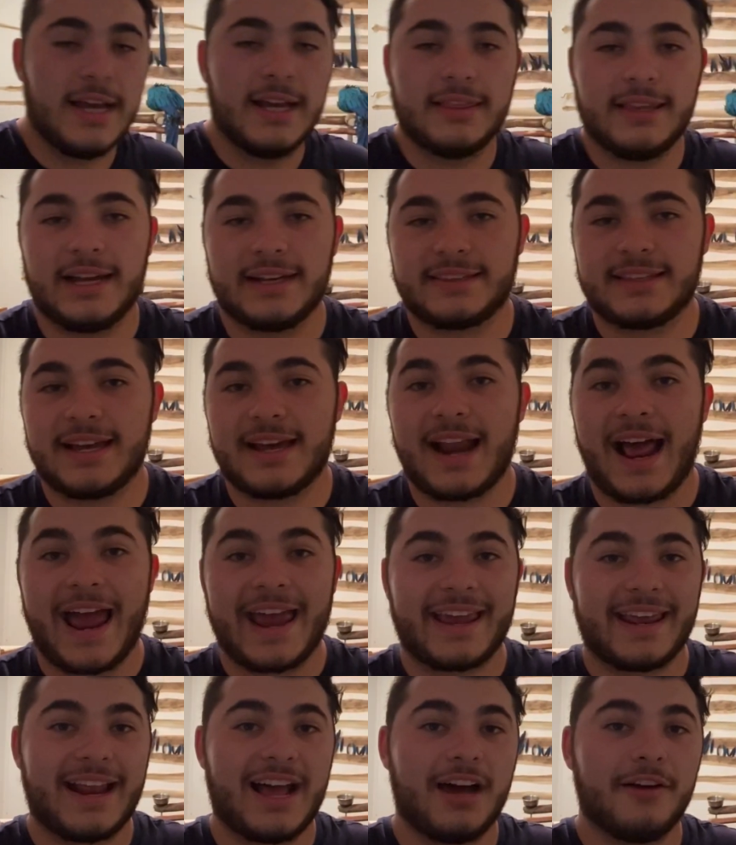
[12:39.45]
Like that, I
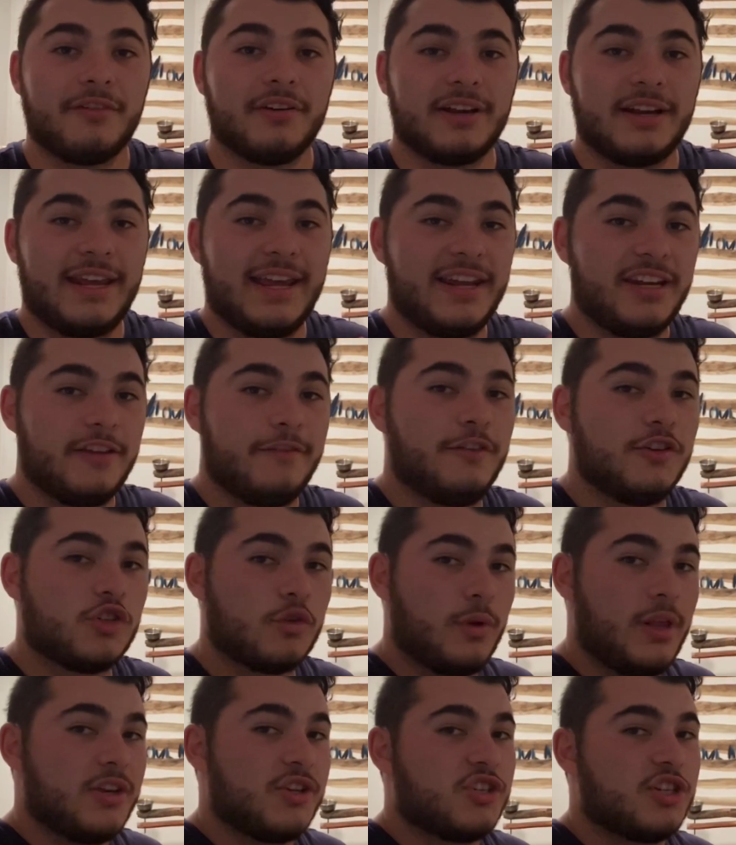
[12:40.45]
can have an
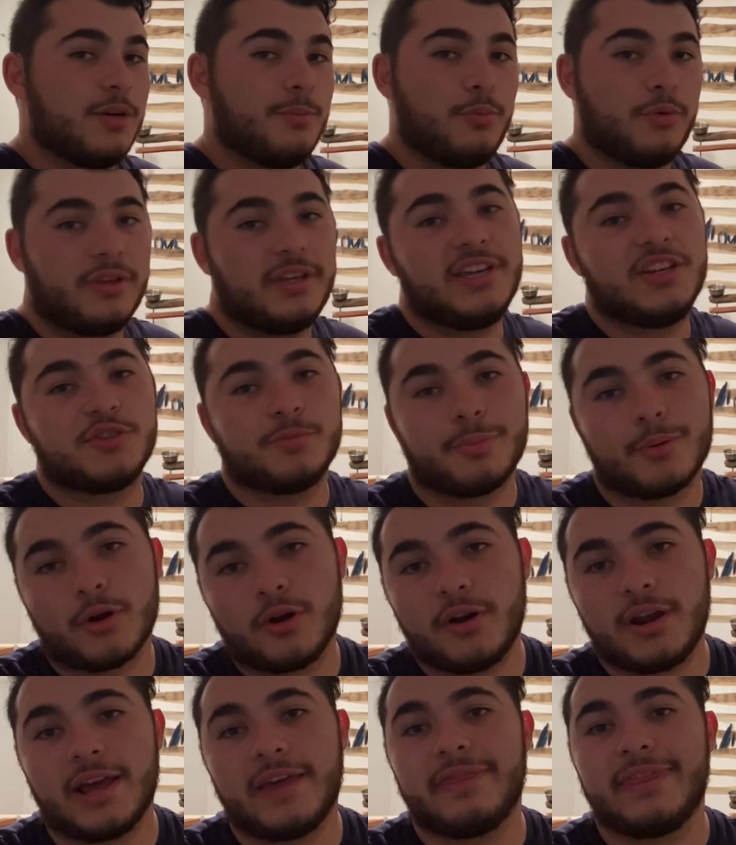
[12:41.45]
individual relationship with each
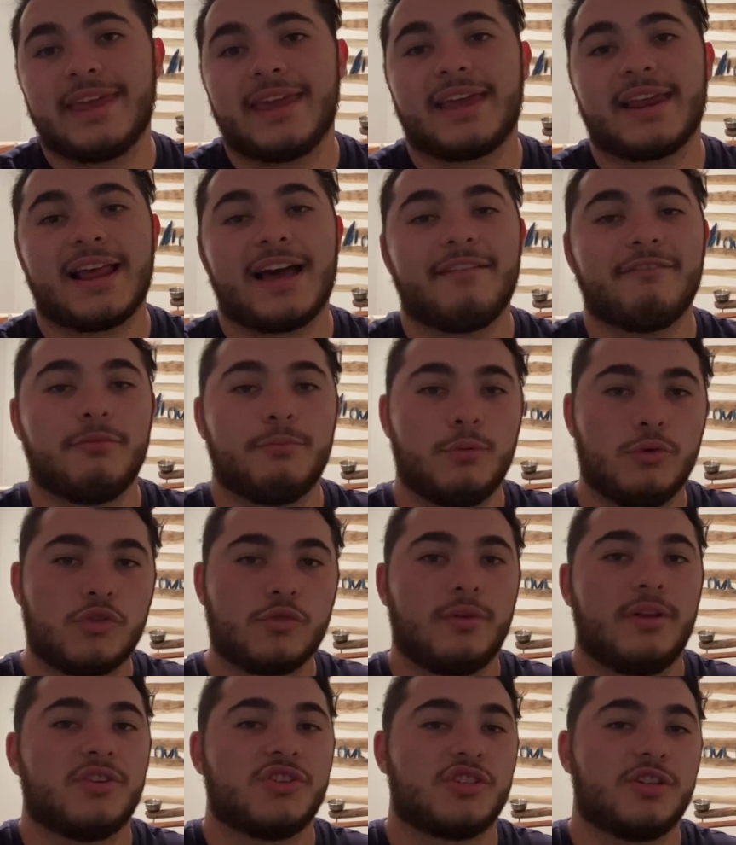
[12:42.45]
bird and they can have a
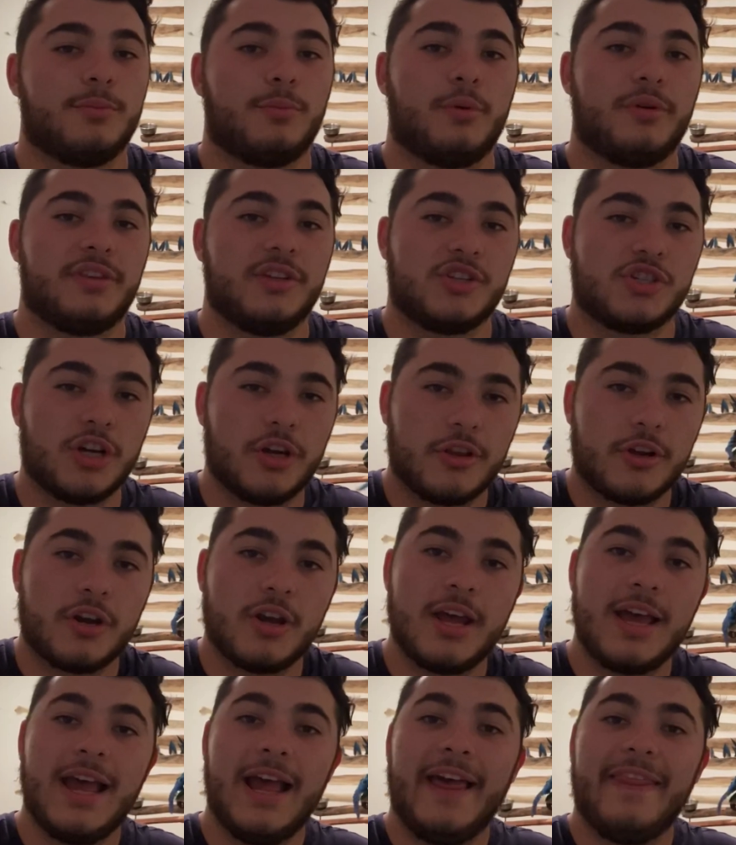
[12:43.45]
mutual relationship with each
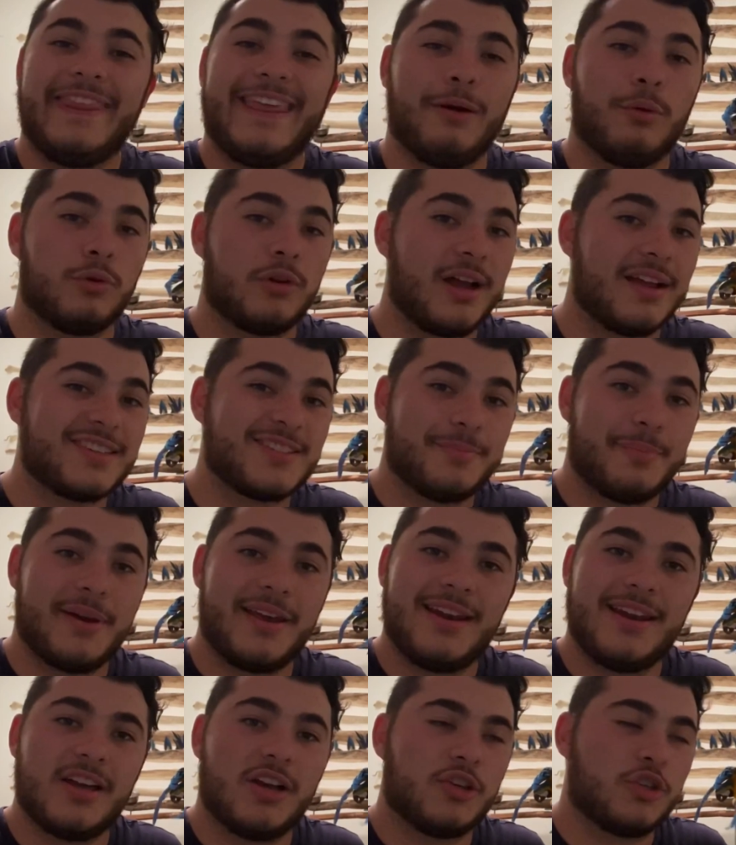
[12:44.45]
other. They will not spend